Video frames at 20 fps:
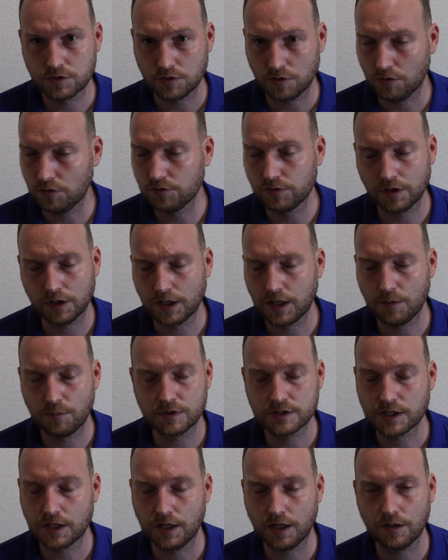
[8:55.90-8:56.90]
all the
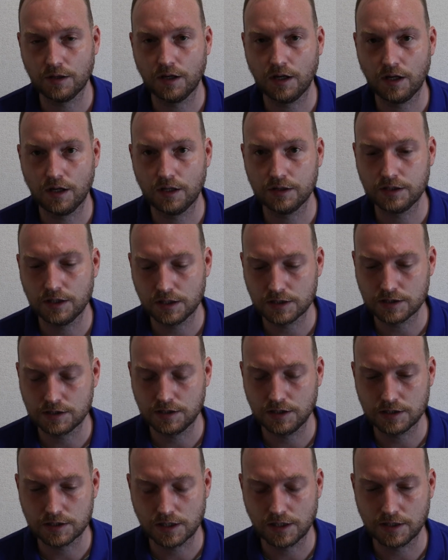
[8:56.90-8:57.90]
cameras can adjust
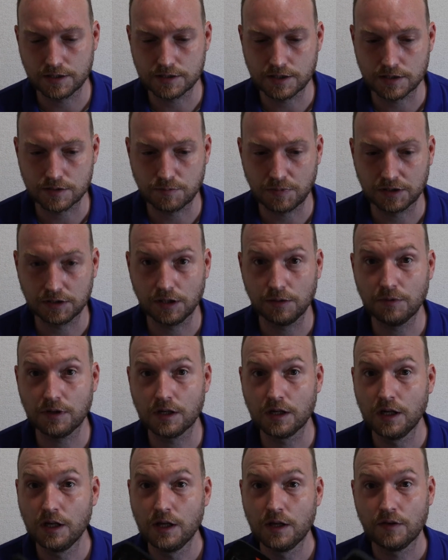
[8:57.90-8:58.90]
these lenses, but
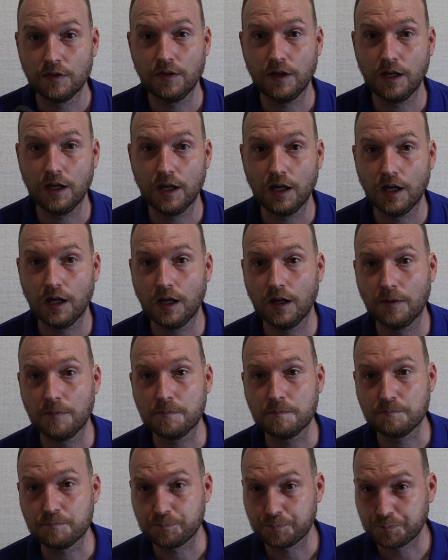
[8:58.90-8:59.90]
even
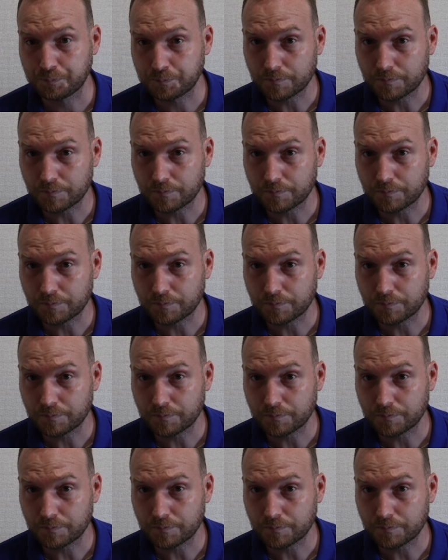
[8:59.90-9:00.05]
the